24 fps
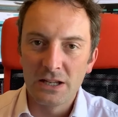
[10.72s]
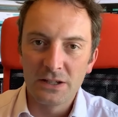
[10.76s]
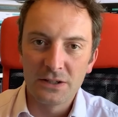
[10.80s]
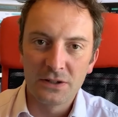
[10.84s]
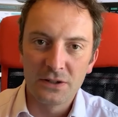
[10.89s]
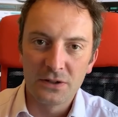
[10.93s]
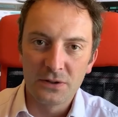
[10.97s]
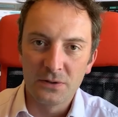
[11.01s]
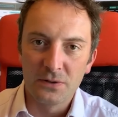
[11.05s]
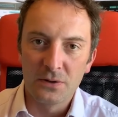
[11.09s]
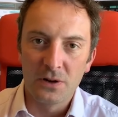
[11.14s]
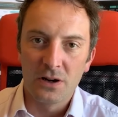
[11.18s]

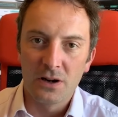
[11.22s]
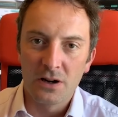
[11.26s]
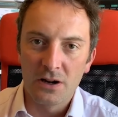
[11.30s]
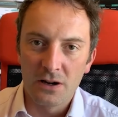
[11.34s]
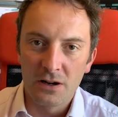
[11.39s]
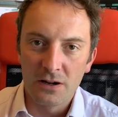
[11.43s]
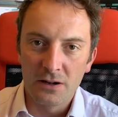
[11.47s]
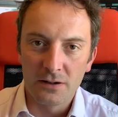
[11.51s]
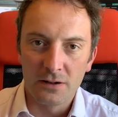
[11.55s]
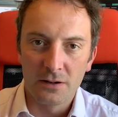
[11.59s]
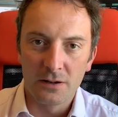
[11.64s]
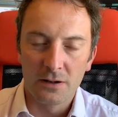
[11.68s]
to
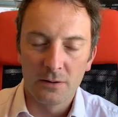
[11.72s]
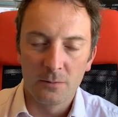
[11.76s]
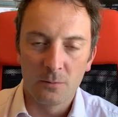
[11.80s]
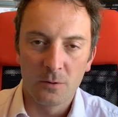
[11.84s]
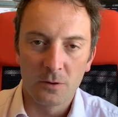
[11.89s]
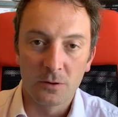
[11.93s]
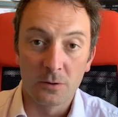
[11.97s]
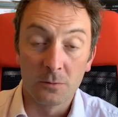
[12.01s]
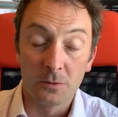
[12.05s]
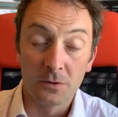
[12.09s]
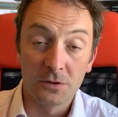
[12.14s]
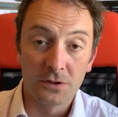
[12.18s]
our
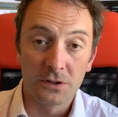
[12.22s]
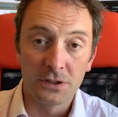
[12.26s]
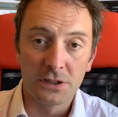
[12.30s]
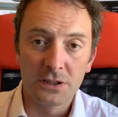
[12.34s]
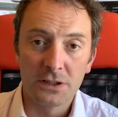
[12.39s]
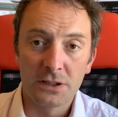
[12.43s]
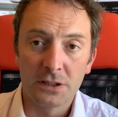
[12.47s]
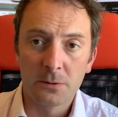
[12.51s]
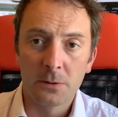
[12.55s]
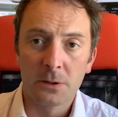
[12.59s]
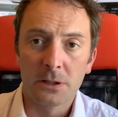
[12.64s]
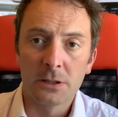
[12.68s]
Walk of Wall Street.
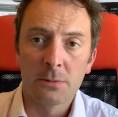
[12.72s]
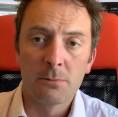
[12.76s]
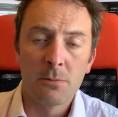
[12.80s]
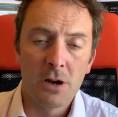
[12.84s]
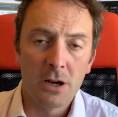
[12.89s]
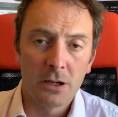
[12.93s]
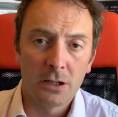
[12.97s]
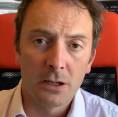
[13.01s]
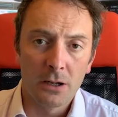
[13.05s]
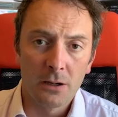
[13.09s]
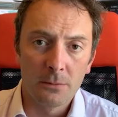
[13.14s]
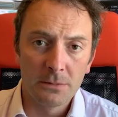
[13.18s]
Just a quick
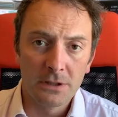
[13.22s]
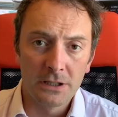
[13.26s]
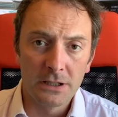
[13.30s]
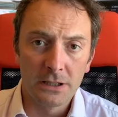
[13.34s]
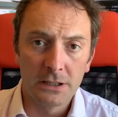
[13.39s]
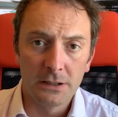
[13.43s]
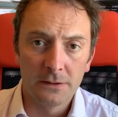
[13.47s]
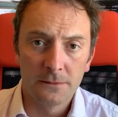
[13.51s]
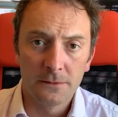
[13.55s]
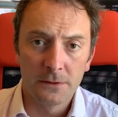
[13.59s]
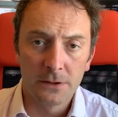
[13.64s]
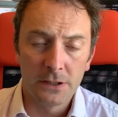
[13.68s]
market update
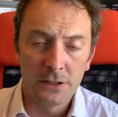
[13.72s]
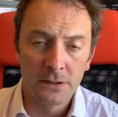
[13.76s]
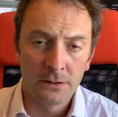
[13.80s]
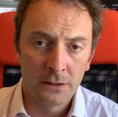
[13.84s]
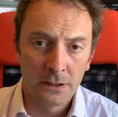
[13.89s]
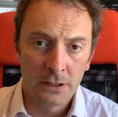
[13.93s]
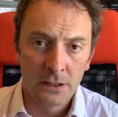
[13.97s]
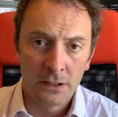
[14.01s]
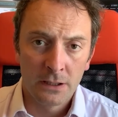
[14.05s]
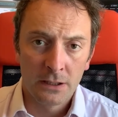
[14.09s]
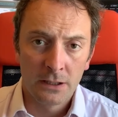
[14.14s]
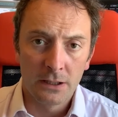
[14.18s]
here for you
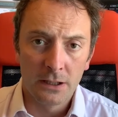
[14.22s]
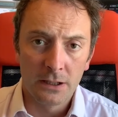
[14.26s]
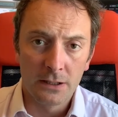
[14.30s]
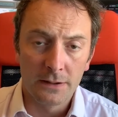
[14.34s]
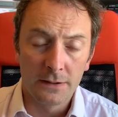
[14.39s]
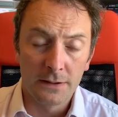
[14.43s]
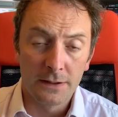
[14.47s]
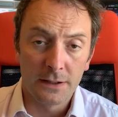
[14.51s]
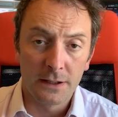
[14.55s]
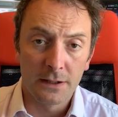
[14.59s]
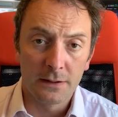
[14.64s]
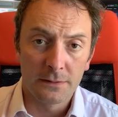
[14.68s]

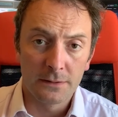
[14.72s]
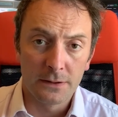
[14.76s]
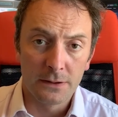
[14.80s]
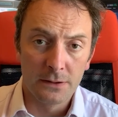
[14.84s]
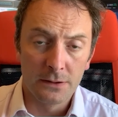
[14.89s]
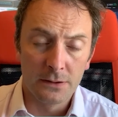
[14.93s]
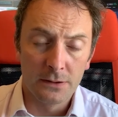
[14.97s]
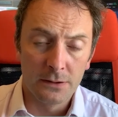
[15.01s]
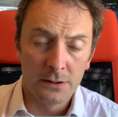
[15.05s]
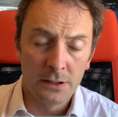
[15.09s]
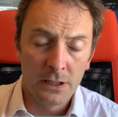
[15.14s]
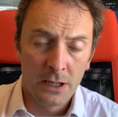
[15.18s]
this
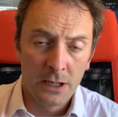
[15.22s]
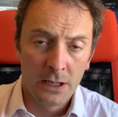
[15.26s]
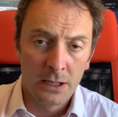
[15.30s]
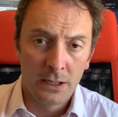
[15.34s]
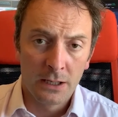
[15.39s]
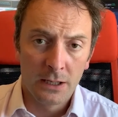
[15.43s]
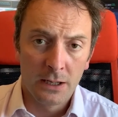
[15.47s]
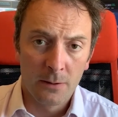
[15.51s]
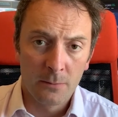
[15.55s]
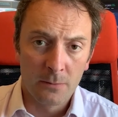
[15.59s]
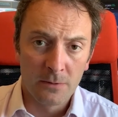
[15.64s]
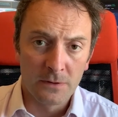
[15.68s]
afternoon.
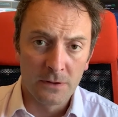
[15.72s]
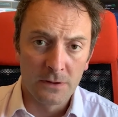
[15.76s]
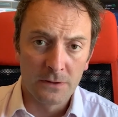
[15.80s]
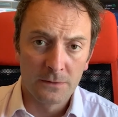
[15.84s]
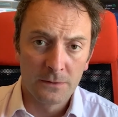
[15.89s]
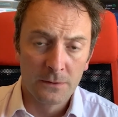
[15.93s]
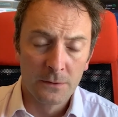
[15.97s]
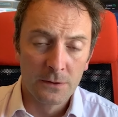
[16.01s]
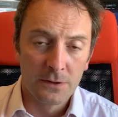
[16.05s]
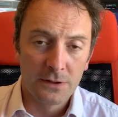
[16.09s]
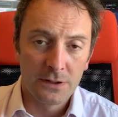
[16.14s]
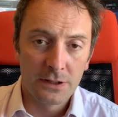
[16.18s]
And we've got the
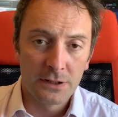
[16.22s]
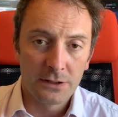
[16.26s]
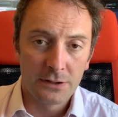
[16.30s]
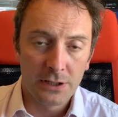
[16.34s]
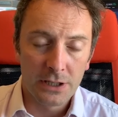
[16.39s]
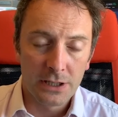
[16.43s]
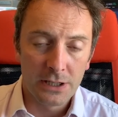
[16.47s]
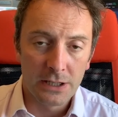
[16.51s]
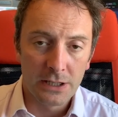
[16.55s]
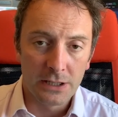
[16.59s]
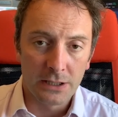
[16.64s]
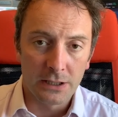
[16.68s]
FTSE
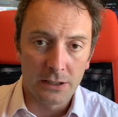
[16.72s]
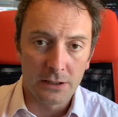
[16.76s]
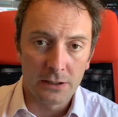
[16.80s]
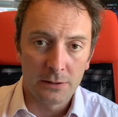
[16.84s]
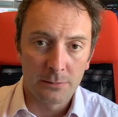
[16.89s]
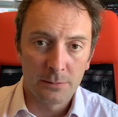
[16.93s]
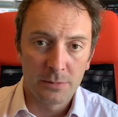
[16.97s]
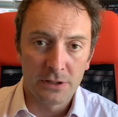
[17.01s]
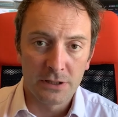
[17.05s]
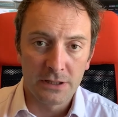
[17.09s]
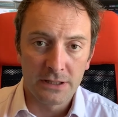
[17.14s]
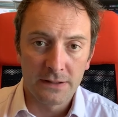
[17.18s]
trading
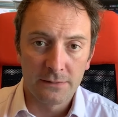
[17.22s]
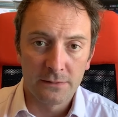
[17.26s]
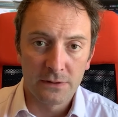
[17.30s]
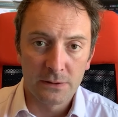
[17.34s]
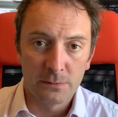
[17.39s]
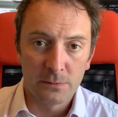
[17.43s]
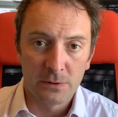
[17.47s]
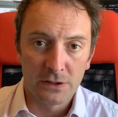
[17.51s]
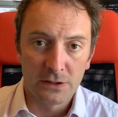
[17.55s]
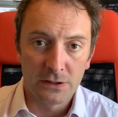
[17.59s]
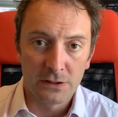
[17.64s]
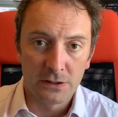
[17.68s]
up at
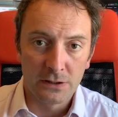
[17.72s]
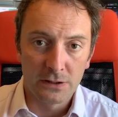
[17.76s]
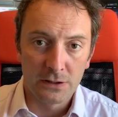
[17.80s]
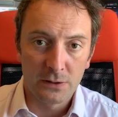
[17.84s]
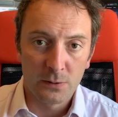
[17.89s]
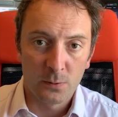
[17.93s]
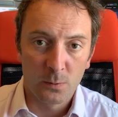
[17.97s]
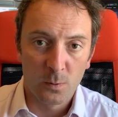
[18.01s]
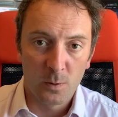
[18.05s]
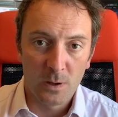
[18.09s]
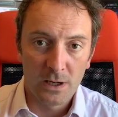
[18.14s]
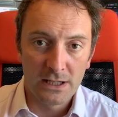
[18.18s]

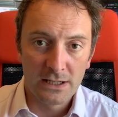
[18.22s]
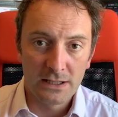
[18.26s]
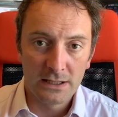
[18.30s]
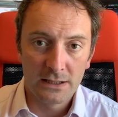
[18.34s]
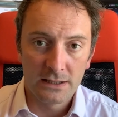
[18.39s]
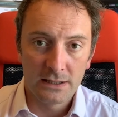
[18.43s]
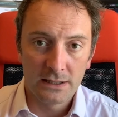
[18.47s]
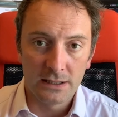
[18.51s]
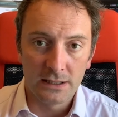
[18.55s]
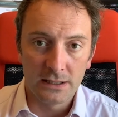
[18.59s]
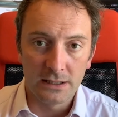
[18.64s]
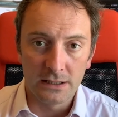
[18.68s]

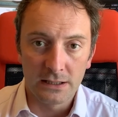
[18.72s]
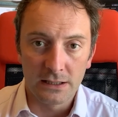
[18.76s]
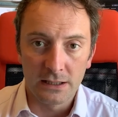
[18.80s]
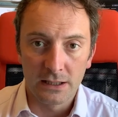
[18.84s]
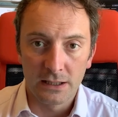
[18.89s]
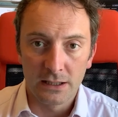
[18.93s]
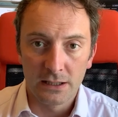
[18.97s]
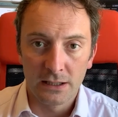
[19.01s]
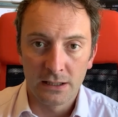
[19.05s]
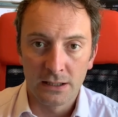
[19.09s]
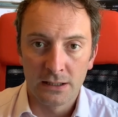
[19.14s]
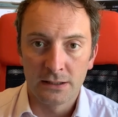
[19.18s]

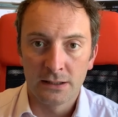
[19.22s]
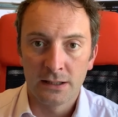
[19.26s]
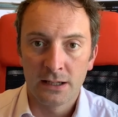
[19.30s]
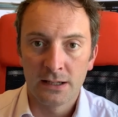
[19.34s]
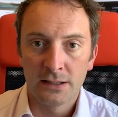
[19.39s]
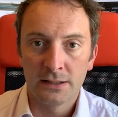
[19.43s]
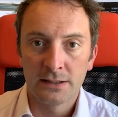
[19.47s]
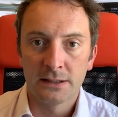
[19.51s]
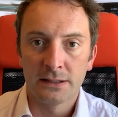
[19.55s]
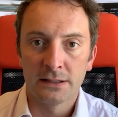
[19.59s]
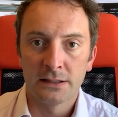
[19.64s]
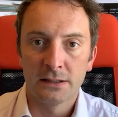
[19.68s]
71.20,
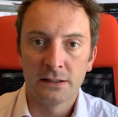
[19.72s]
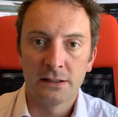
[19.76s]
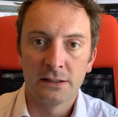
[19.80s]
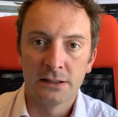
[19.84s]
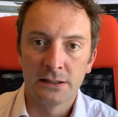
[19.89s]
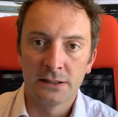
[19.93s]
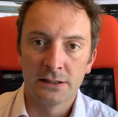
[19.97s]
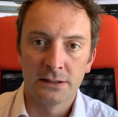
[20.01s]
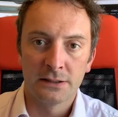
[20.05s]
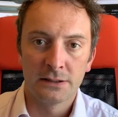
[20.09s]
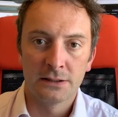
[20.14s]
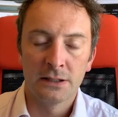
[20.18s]
testing the
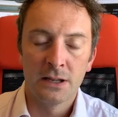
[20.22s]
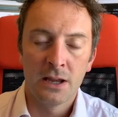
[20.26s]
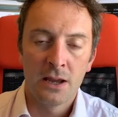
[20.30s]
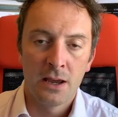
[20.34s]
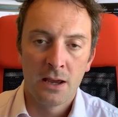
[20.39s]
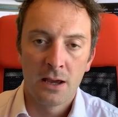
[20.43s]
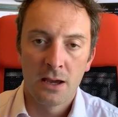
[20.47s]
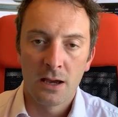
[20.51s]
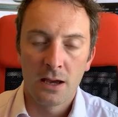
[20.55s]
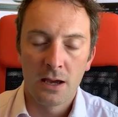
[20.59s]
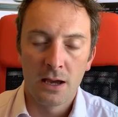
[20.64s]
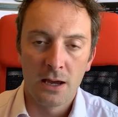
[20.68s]
highs
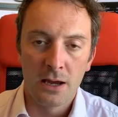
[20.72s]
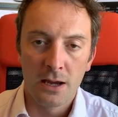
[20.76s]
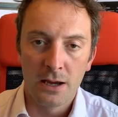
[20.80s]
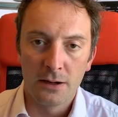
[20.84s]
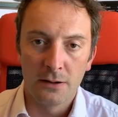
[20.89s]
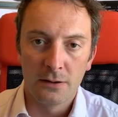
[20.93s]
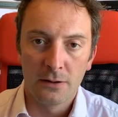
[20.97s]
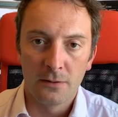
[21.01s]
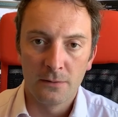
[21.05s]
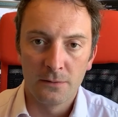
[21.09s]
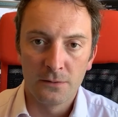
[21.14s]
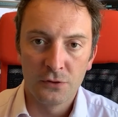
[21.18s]

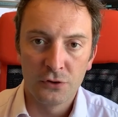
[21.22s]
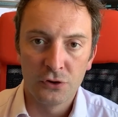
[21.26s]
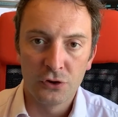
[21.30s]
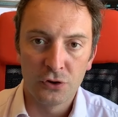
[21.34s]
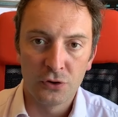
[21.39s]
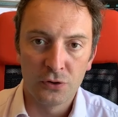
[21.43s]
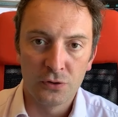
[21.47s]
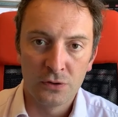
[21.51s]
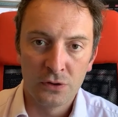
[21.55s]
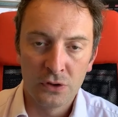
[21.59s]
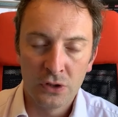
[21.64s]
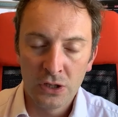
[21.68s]
of
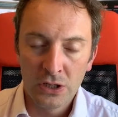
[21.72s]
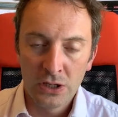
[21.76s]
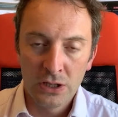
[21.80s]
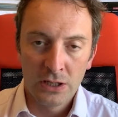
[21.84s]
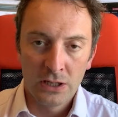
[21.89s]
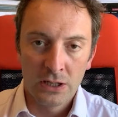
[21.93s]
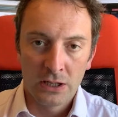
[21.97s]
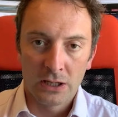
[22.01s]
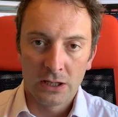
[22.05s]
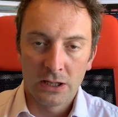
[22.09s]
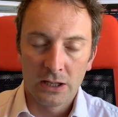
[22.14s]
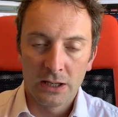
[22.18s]
June.
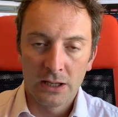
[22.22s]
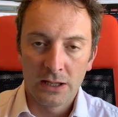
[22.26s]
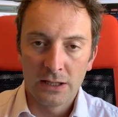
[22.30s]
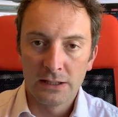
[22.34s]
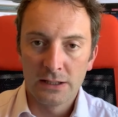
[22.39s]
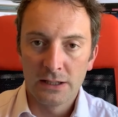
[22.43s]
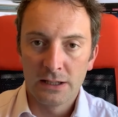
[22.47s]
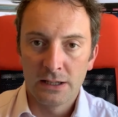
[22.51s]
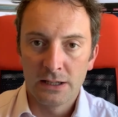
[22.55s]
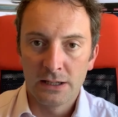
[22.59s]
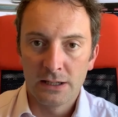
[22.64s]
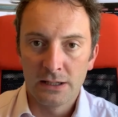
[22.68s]

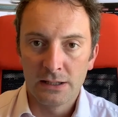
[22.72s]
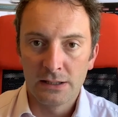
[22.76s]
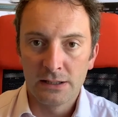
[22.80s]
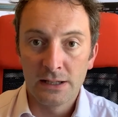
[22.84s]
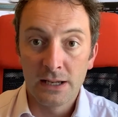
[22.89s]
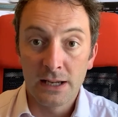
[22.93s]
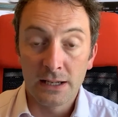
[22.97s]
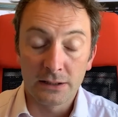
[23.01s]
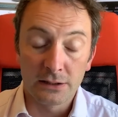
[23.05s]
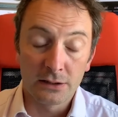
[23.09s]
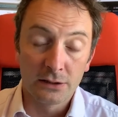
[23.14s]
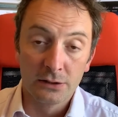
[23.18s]
And
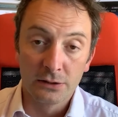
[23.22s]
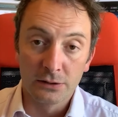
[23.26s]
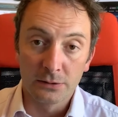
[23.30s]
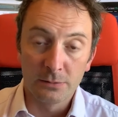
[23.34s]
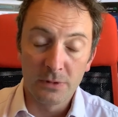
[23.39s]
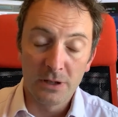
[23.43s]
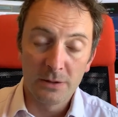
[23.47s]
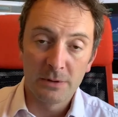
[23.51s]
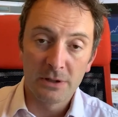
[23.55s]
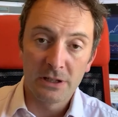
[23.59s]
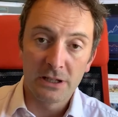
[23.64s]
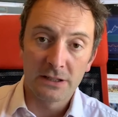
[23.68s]
next look,
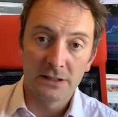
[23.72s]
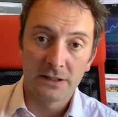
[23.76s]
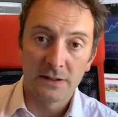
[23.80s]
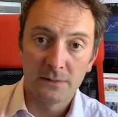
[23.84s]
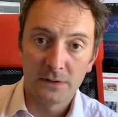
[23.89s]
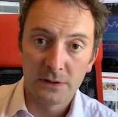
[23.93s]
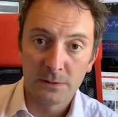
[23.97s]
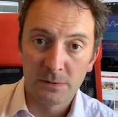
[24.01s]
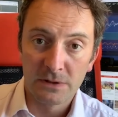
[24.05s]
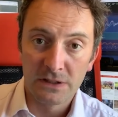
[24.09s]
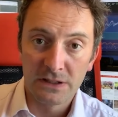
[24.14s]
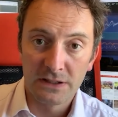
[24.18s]
maybe at
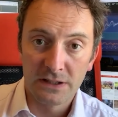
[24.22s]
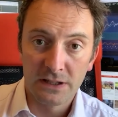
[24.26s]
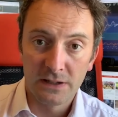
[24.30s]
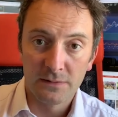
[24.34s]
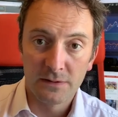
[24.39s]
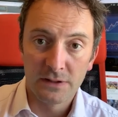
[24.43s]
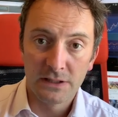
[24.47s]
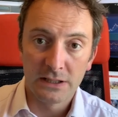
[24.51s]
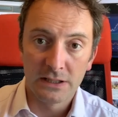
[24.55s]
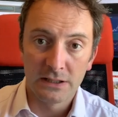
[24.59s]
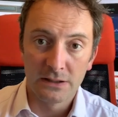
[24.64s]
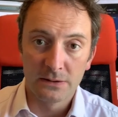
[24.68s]

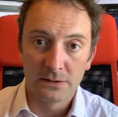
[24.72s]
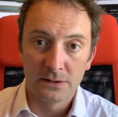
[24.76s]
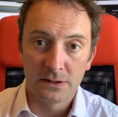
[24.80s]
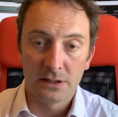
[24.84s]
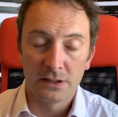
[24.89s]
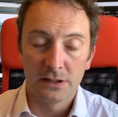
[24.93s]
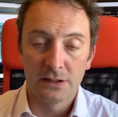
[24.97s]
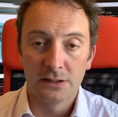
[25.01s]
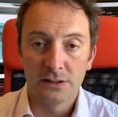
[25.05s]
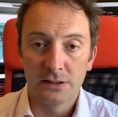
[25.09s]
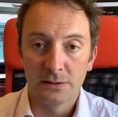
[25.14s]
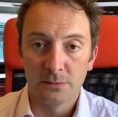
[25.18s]
71.70, those
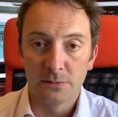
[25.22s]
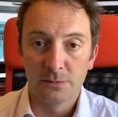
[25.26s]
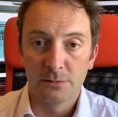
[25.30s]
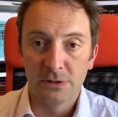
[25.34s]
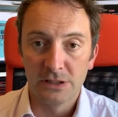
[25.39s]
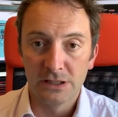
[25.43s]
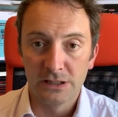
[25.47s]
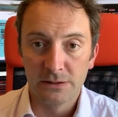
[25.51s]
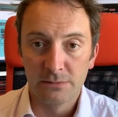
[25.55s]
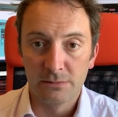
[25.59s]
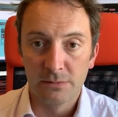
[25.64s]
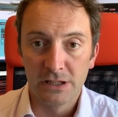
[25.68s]
highs that were
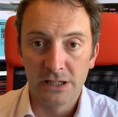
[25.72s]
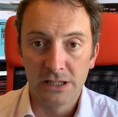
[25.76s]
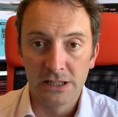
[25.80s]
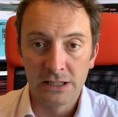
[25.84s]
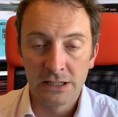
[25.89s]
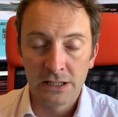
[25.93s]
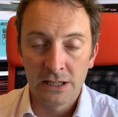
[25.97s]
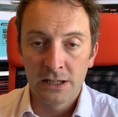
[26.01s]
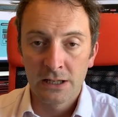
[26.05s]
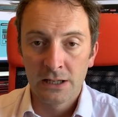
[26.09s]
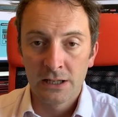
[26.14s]
made in May,